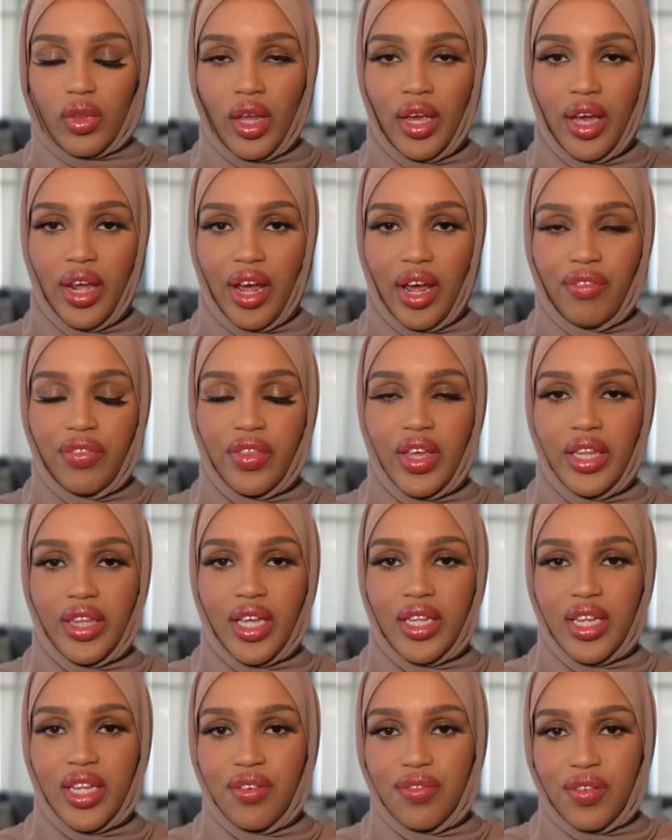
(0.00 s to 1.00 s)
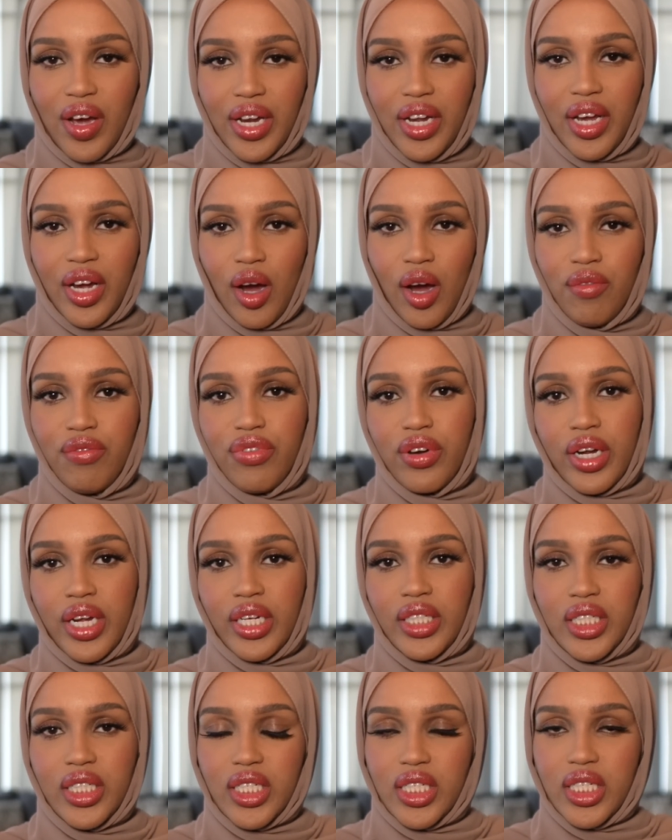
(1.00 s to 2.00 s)
And I think that they find it
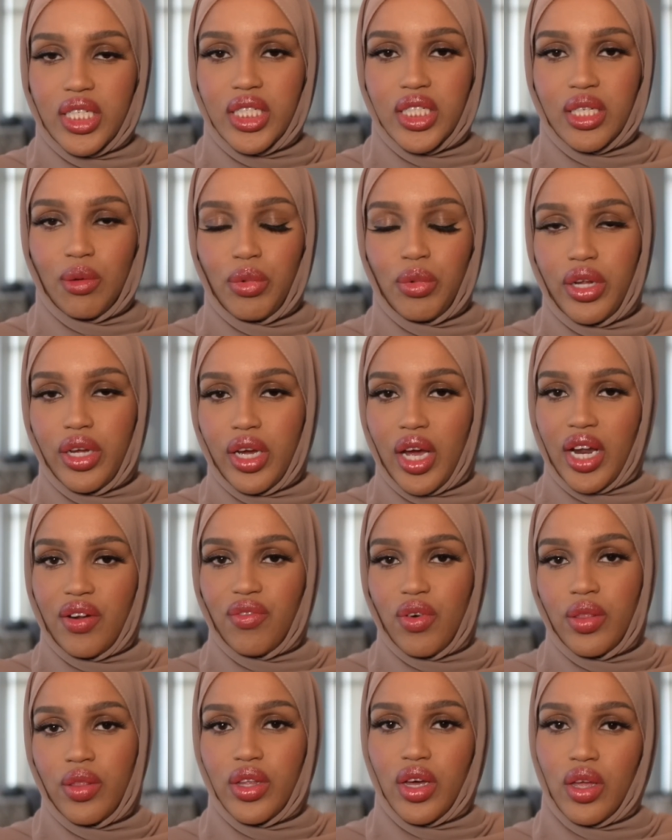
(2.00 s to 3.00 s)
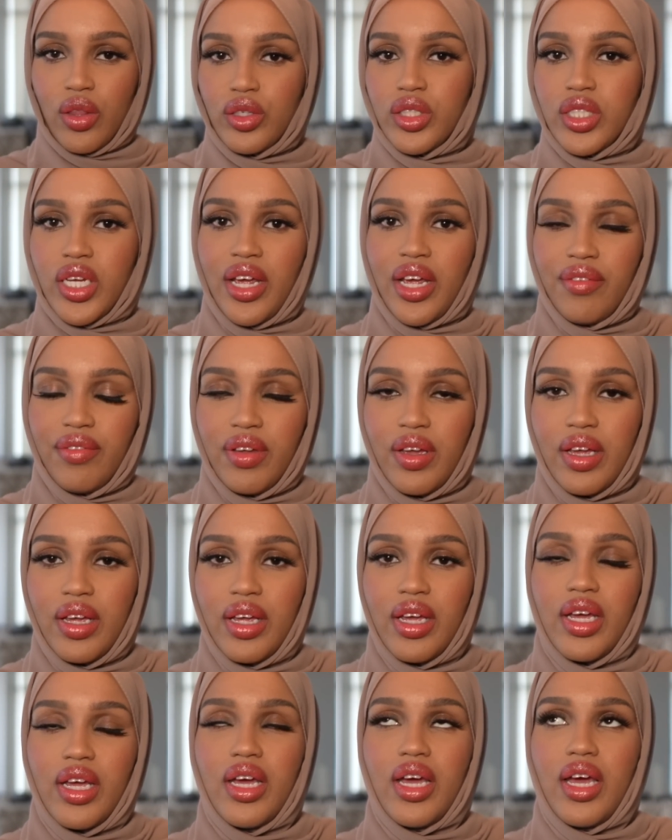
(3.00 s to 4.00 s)
comforting to see somebody kind of on the other side of it.
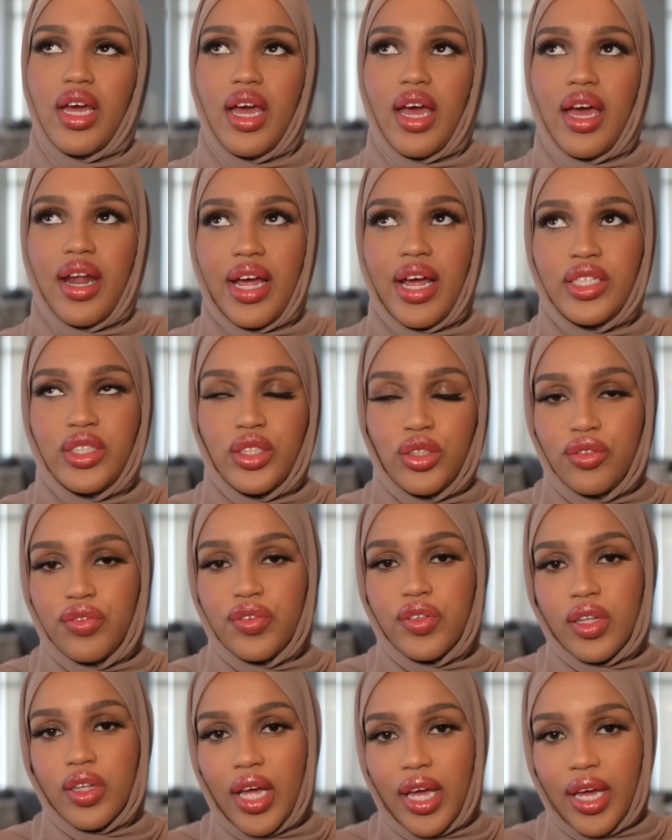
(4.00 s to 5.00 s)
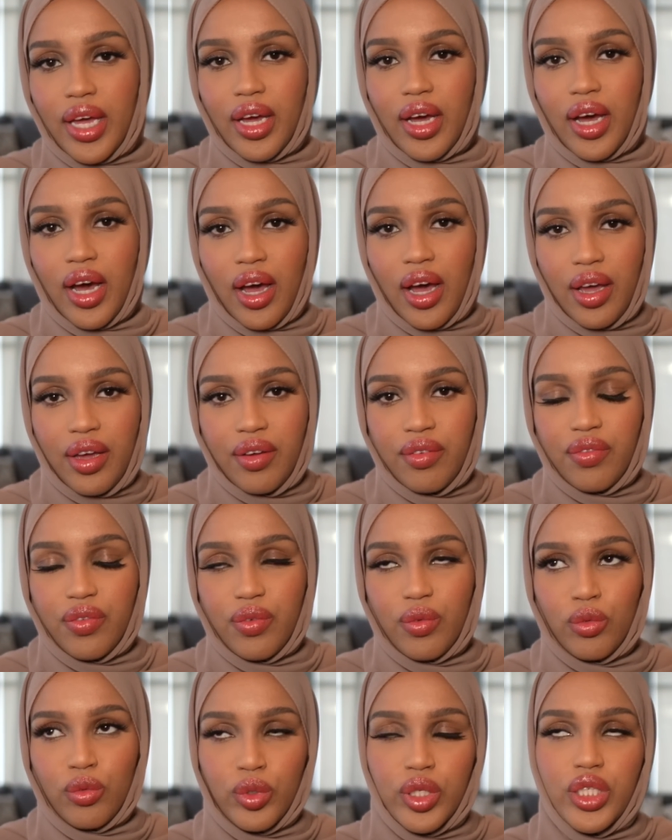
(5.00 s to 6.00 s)
And I do feel like I've
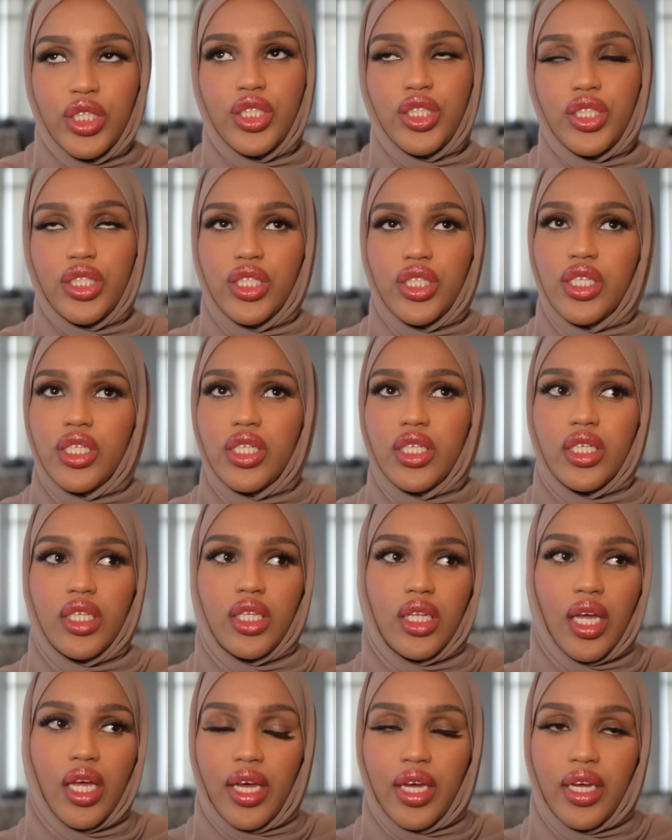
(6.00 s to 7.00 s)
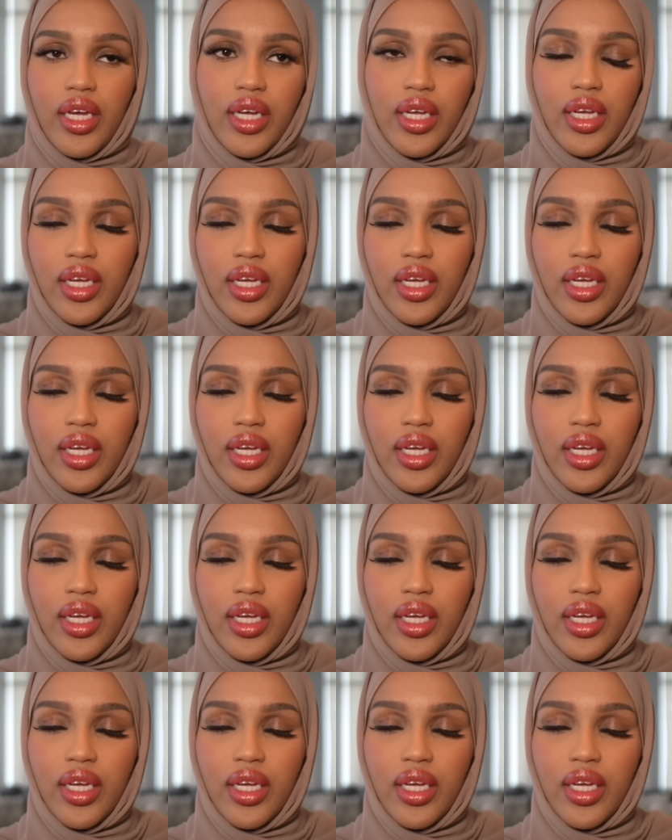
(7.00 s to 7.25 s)
reached like